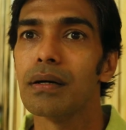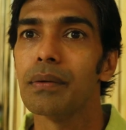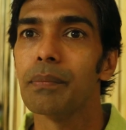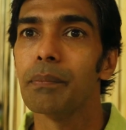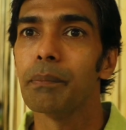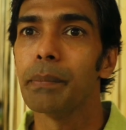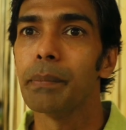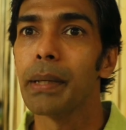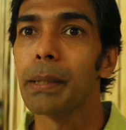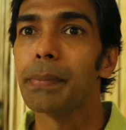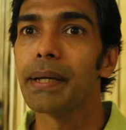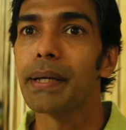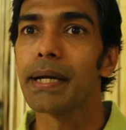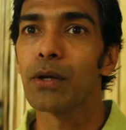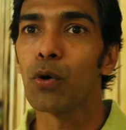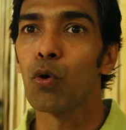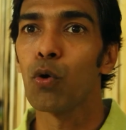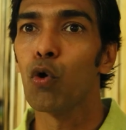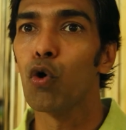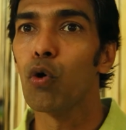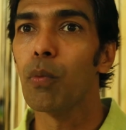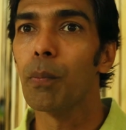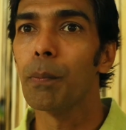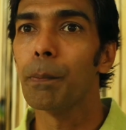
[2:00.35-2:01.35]
Maybe at
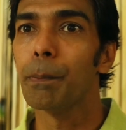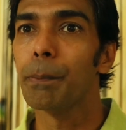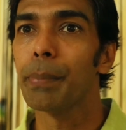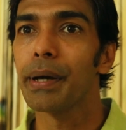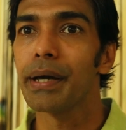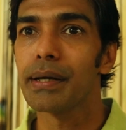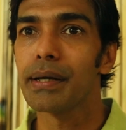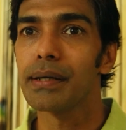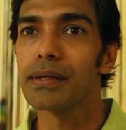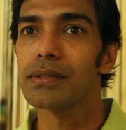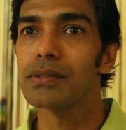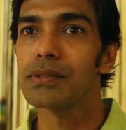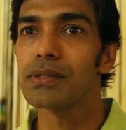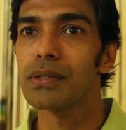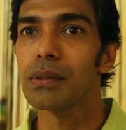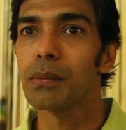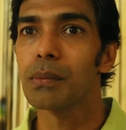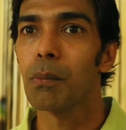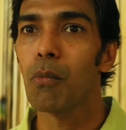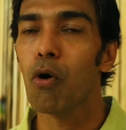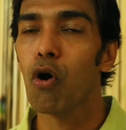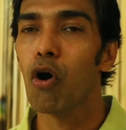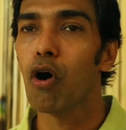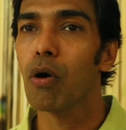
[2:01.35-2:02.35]
home, parents,
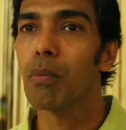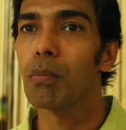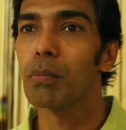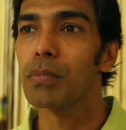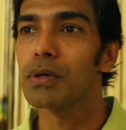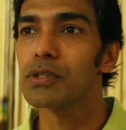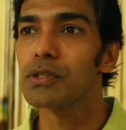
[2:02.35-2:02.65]
mom